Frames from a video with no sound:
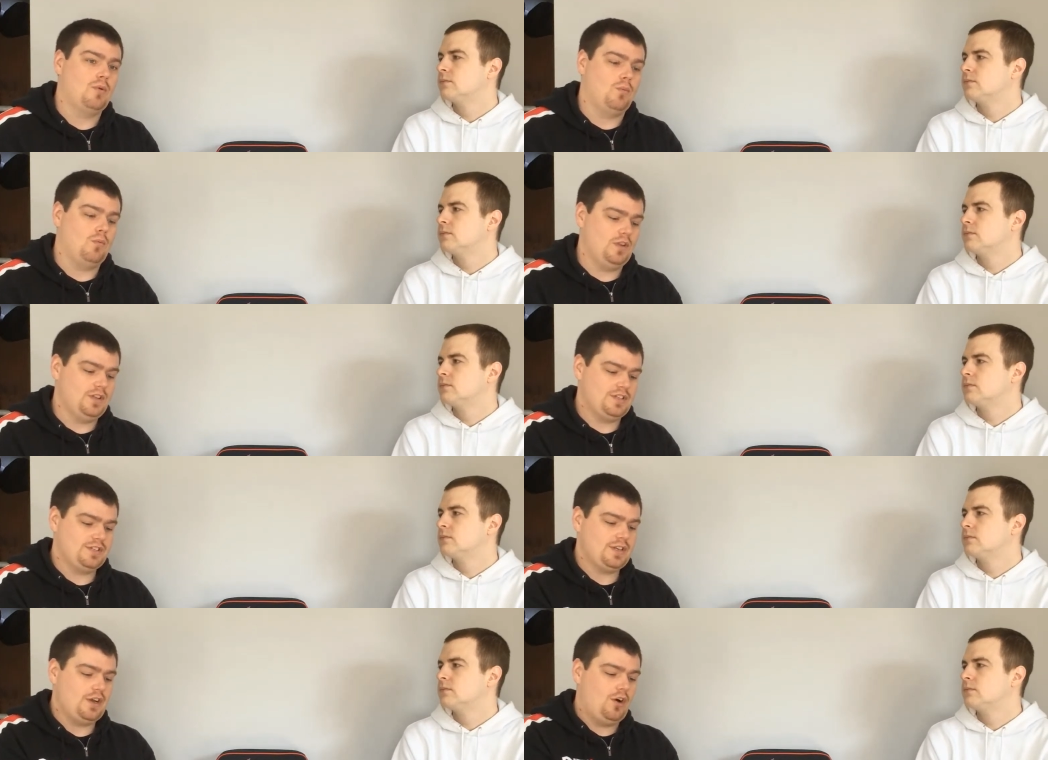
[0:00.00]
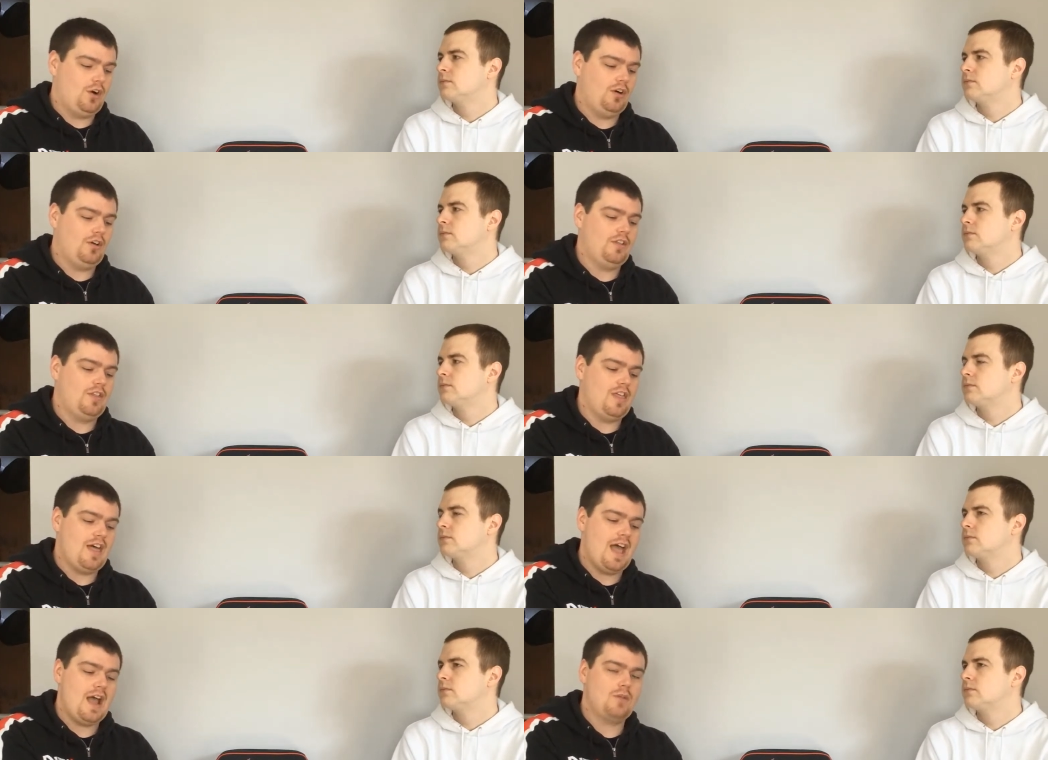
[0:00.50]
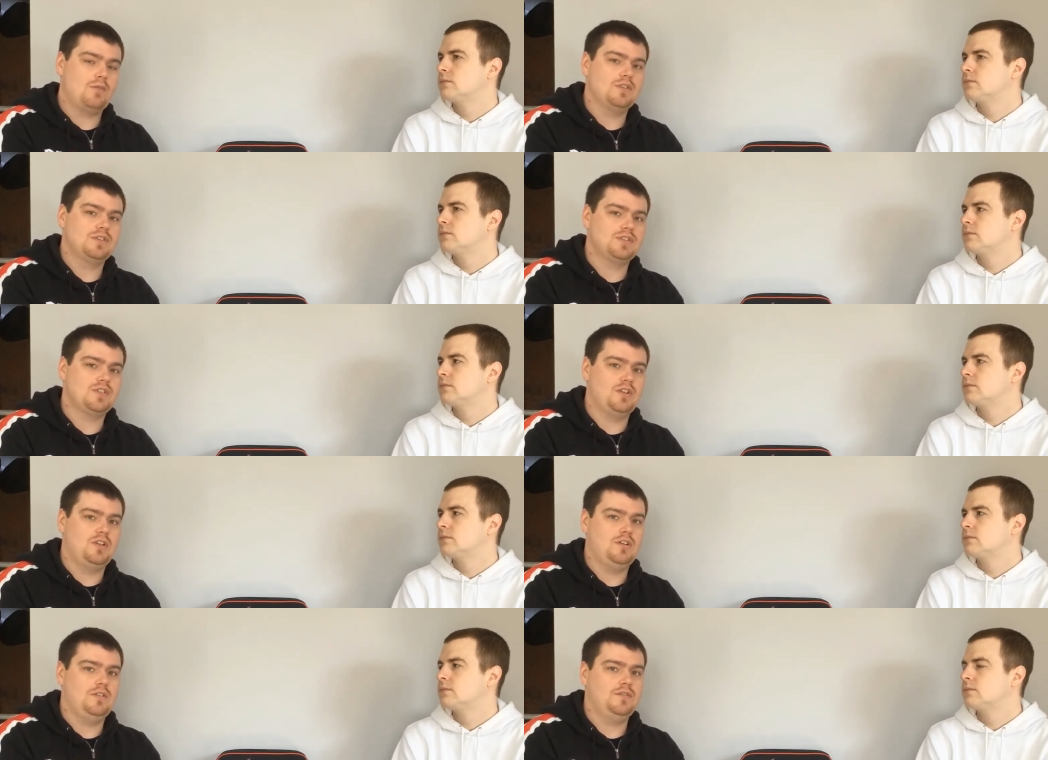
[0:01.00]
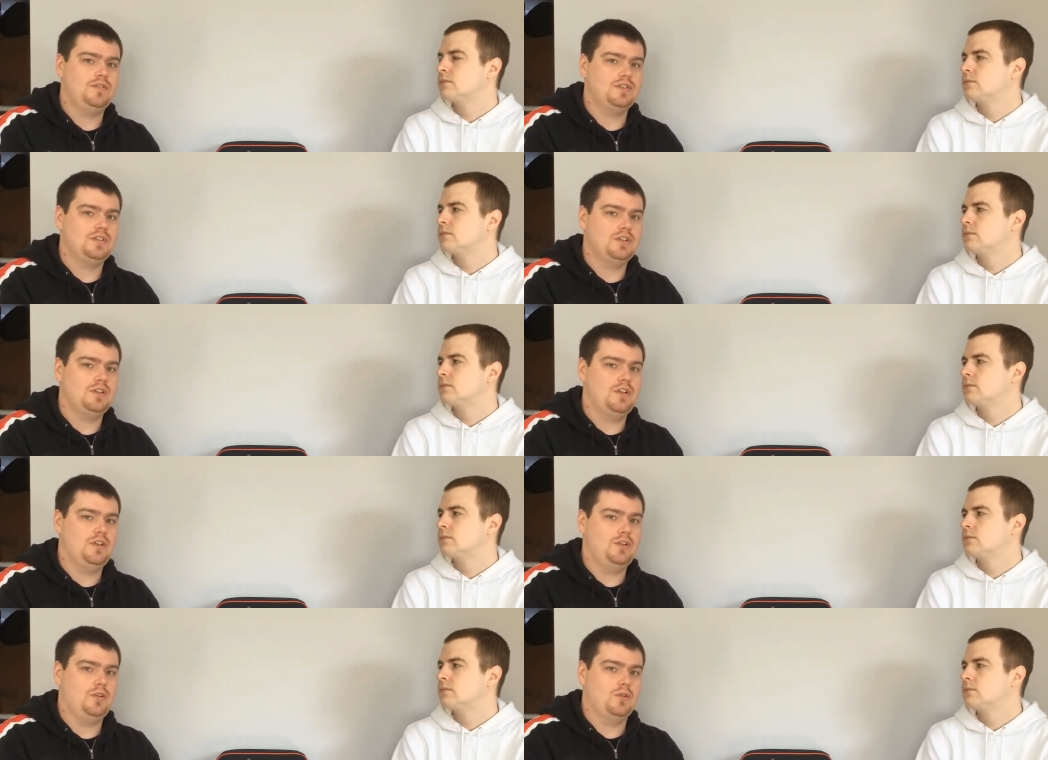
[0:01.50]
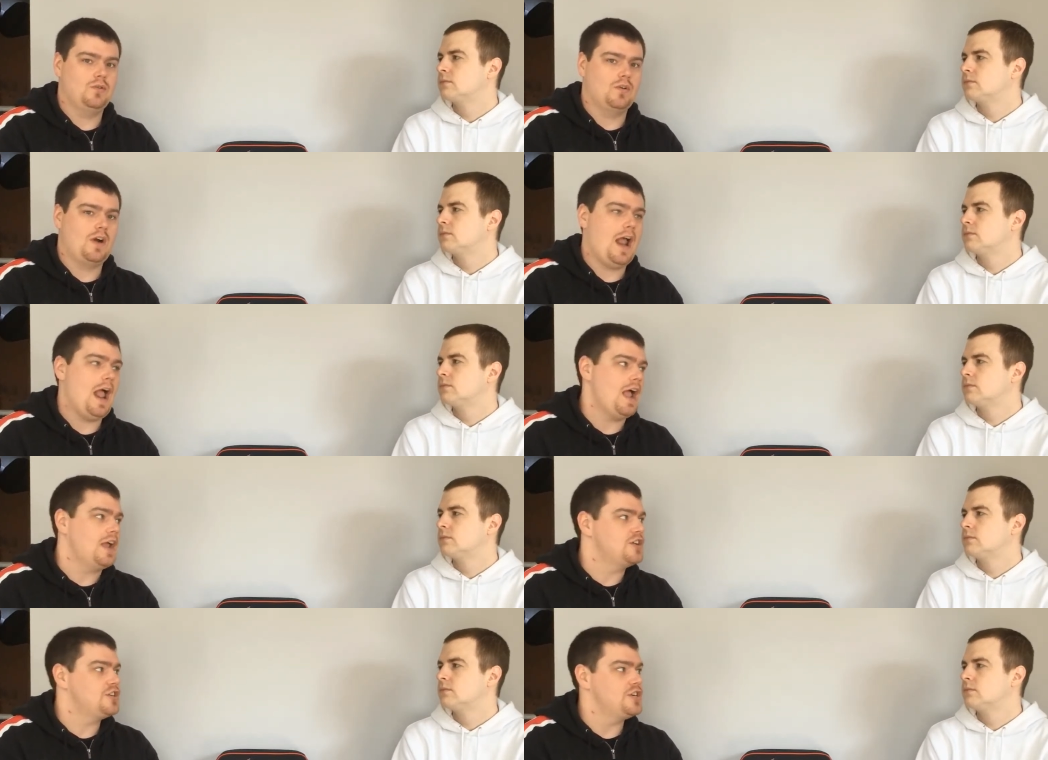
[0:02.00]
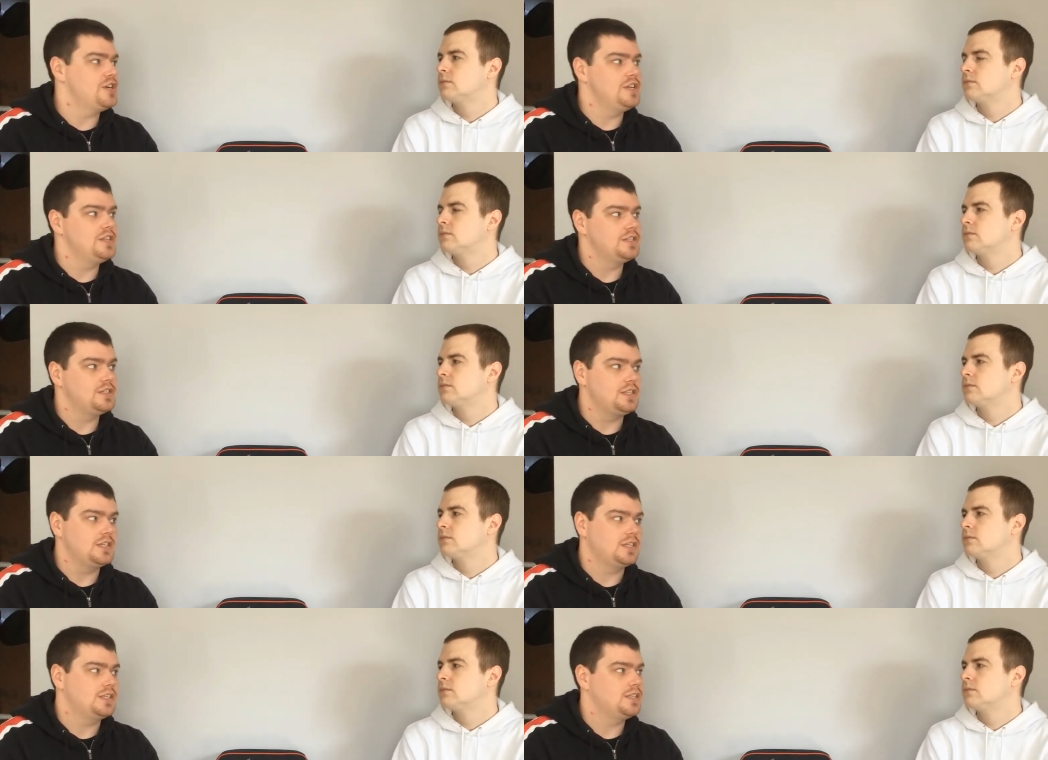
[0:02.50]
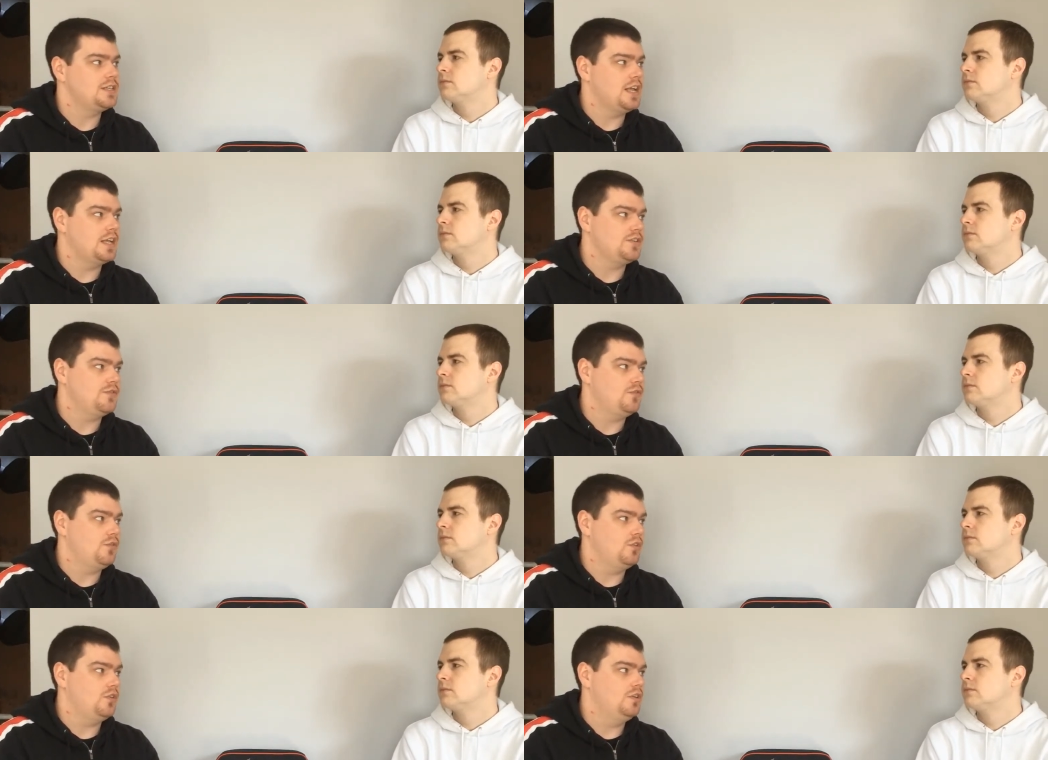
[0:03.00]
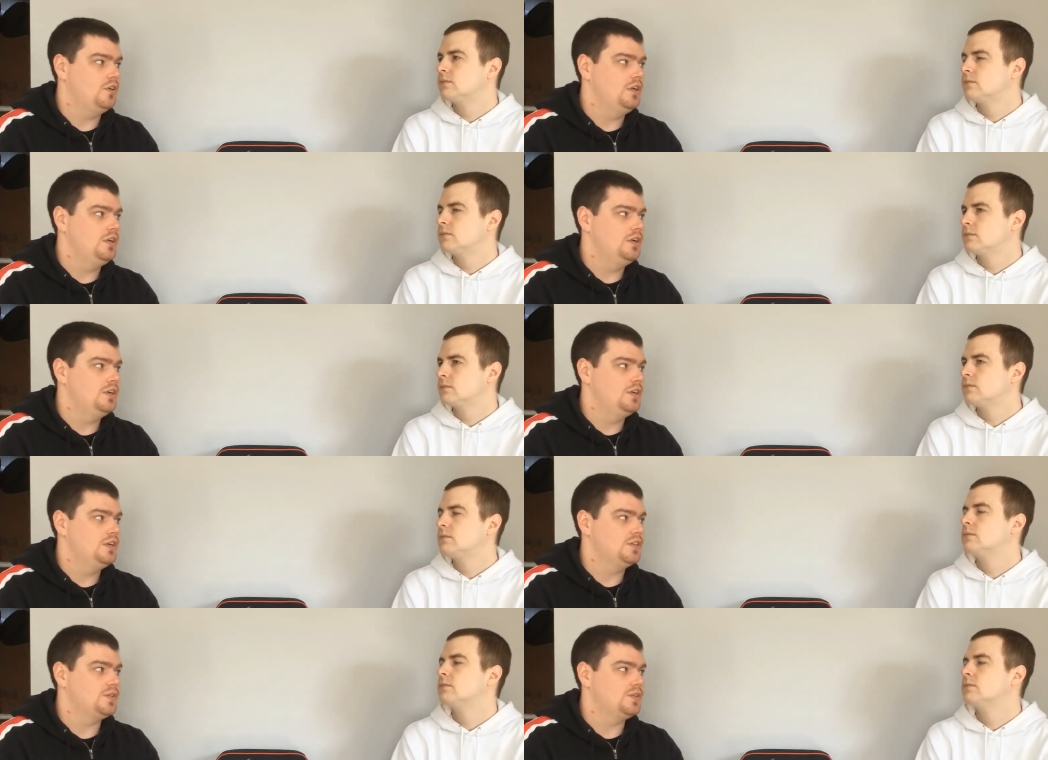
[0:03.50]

Speaker 1: But once all of that resolves, your action is successful.